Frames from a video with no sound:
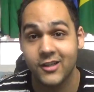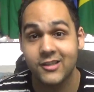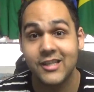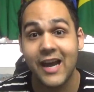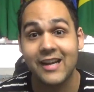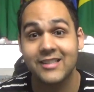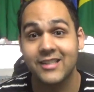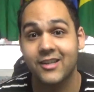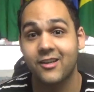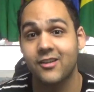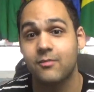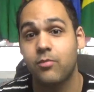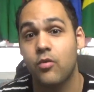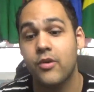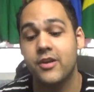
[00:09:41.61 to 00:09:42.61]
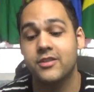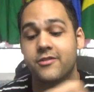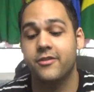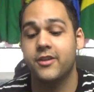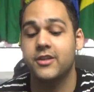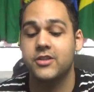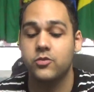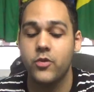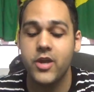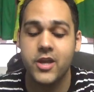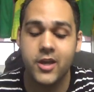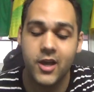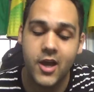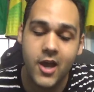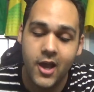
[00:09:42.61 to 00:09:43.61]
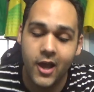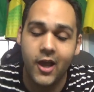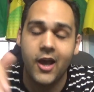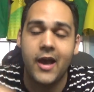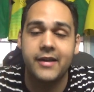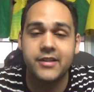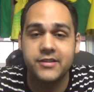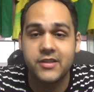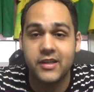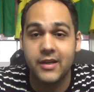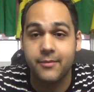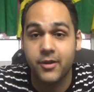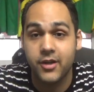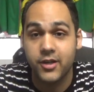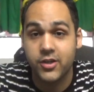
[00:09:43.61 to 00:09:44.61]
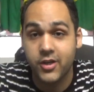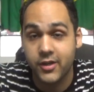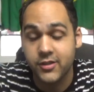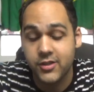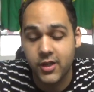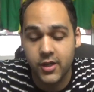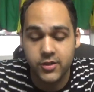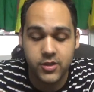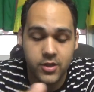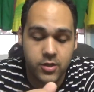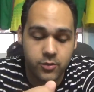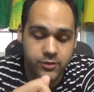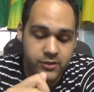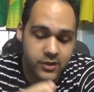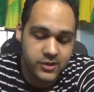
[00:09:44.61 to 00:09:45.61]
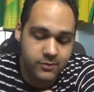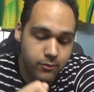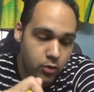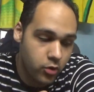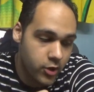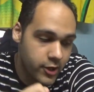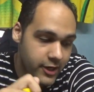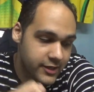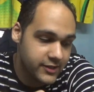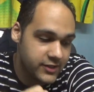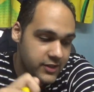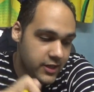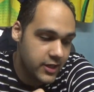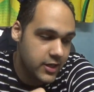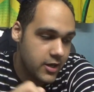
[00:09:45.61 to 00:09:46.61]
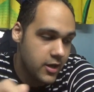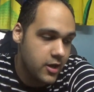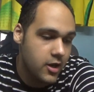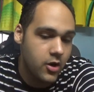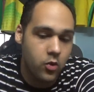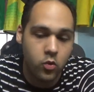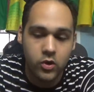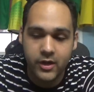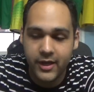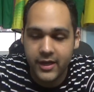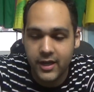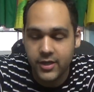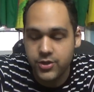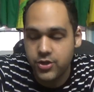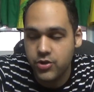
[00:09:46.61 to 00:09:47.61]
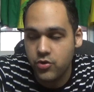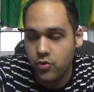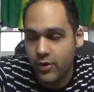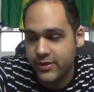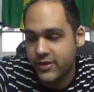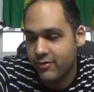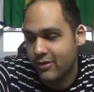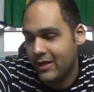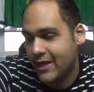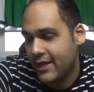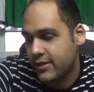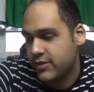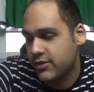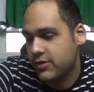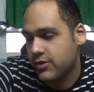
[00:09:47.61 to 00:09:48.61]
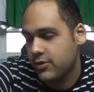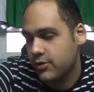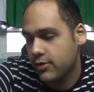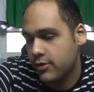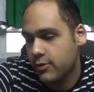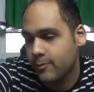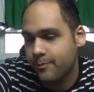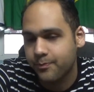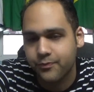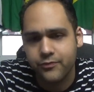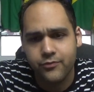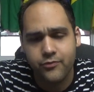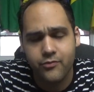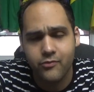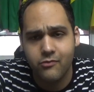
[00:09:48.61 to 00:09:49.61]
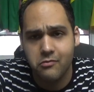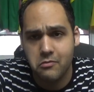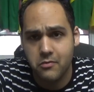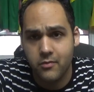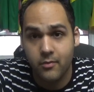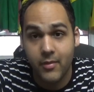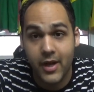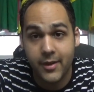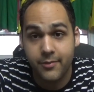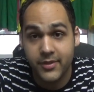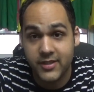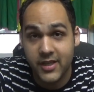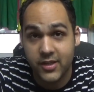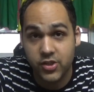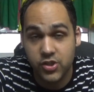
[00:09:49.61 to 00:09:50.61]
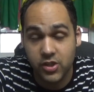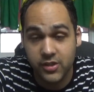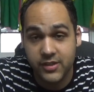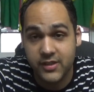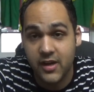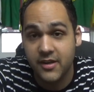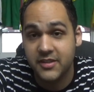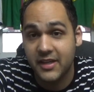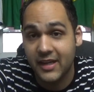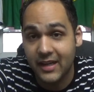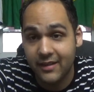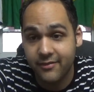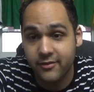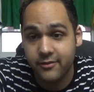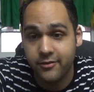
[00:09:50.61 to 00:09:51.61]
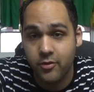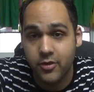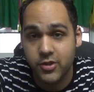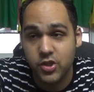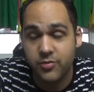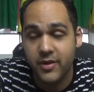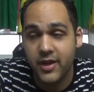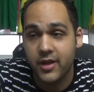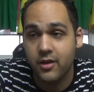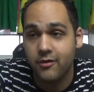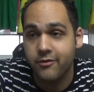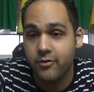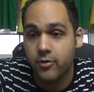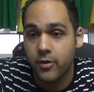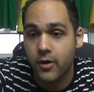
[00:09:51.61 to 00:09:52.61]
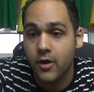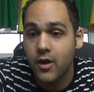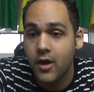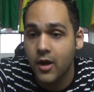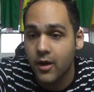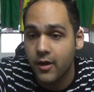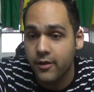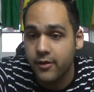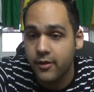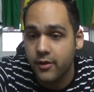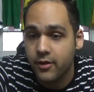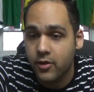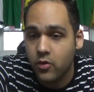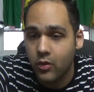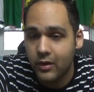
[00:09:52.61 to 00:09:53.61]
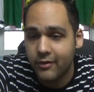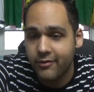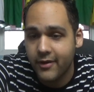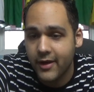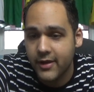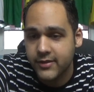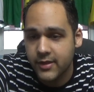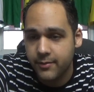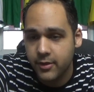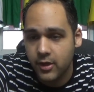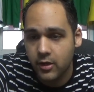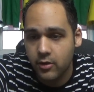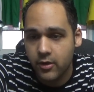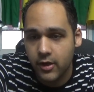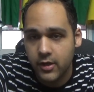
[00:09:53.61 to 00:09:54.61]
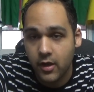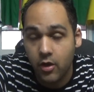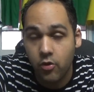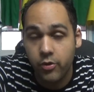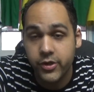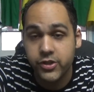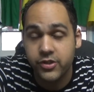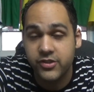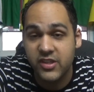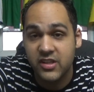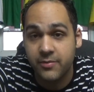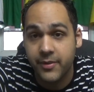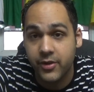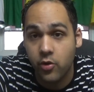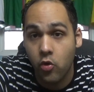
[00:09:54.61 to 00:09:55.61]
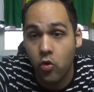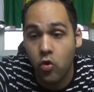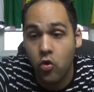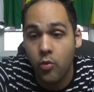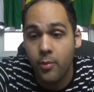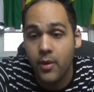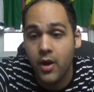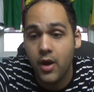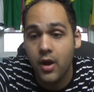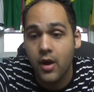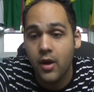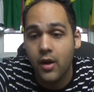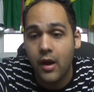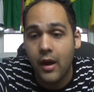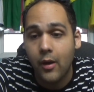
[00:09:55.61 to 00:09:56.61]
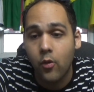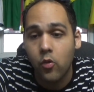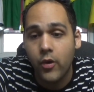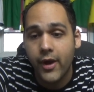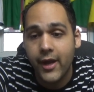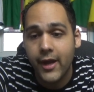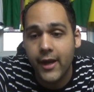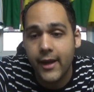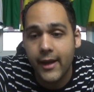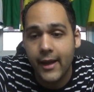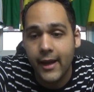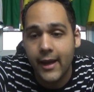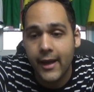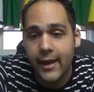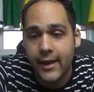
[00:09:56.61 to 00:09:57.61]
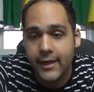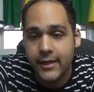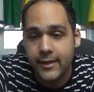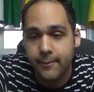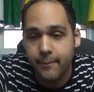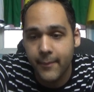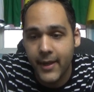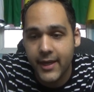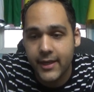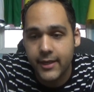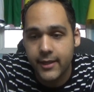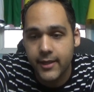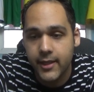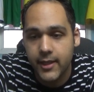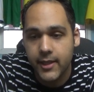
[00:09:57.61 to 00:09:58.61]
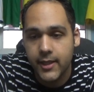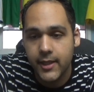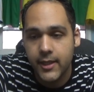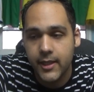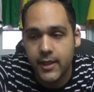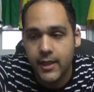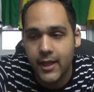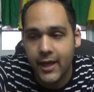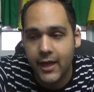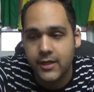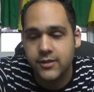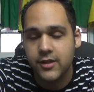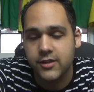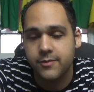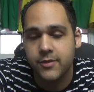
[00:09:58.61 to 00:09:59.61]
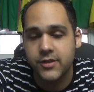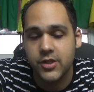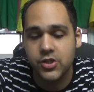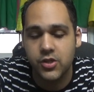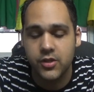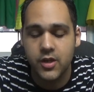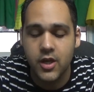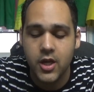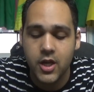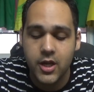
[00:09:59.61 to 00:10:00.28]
Tactical Boys for this week. As I said, I'm going to continue to use this board and see what I can do as it relates to my potential starting 11 for Jamaica for the qualifiers. I'm going to look at how we should set up at home, away, and Michael Hector's position.